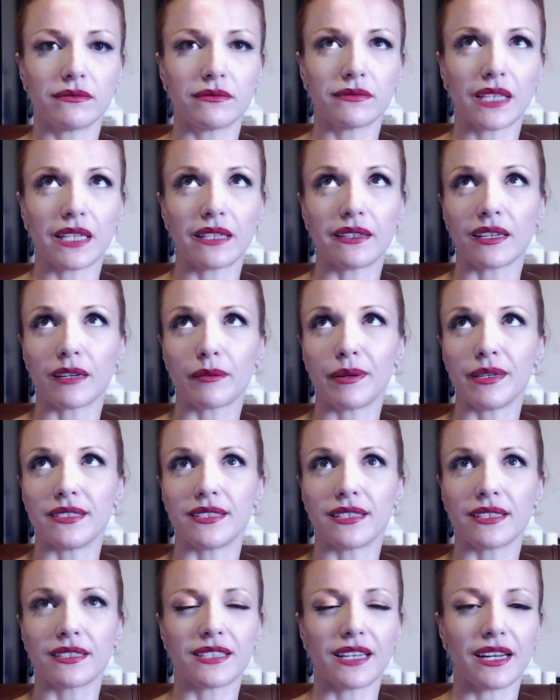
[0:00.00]
I think I paid
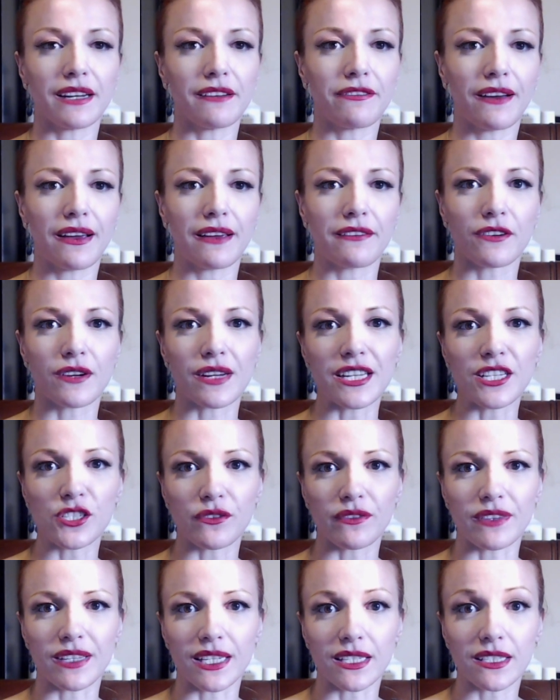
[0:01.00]
$6.95 for each
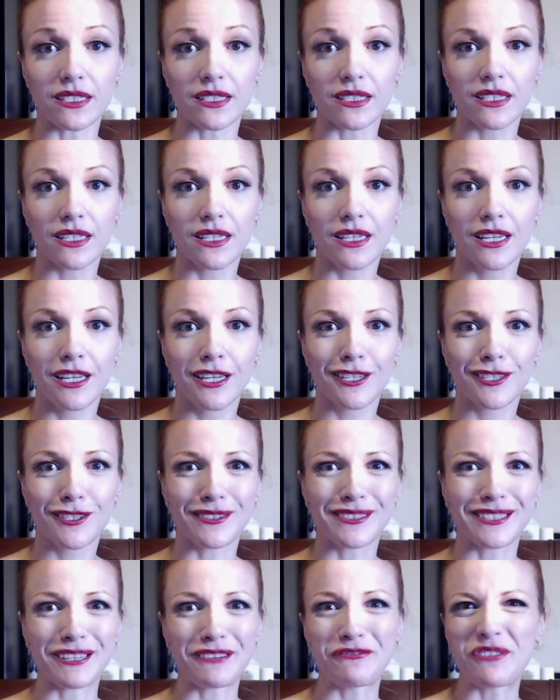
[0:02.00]
of these. So
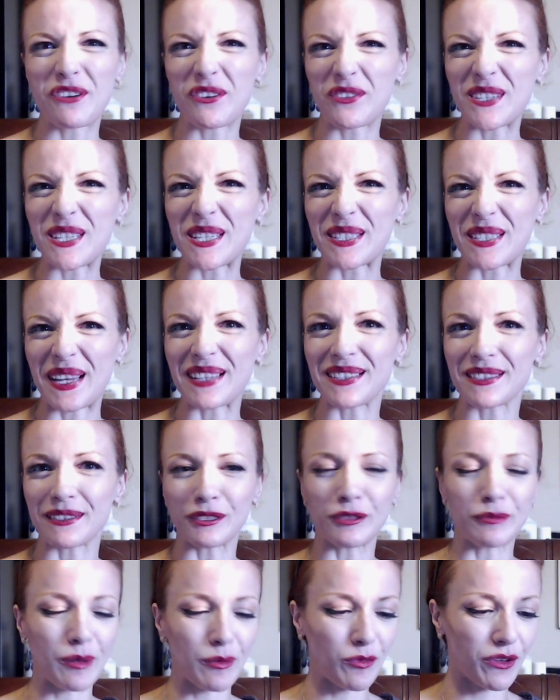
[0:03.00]
it's like 50 cents, a
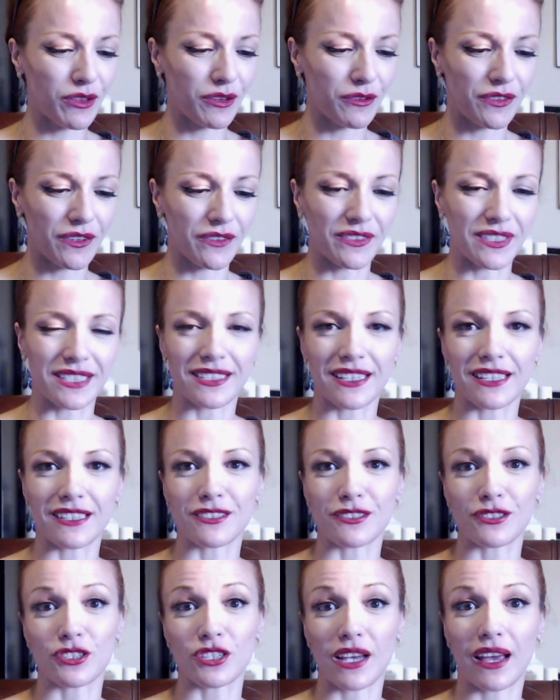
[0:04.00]
little bit more than 50 cents
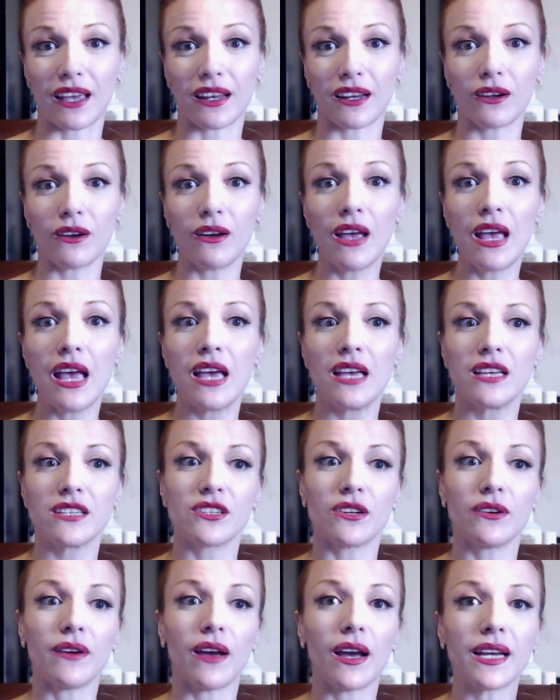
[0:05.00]
a shadow.
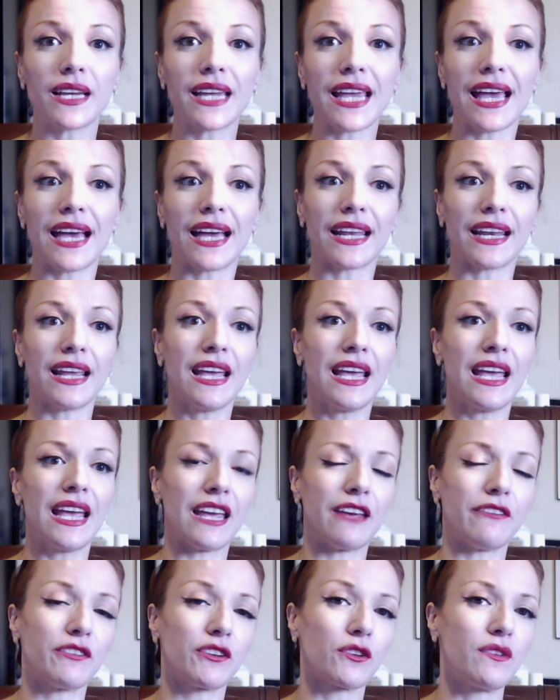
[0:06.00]
So again,
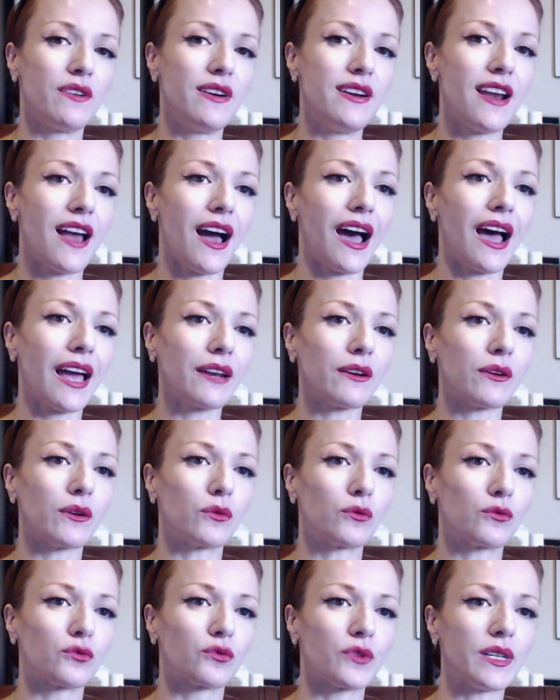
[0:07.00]
if you're not
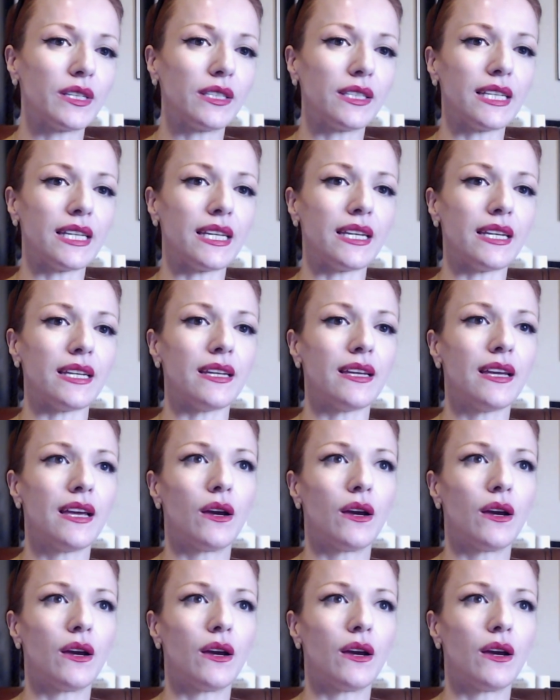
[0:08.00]
really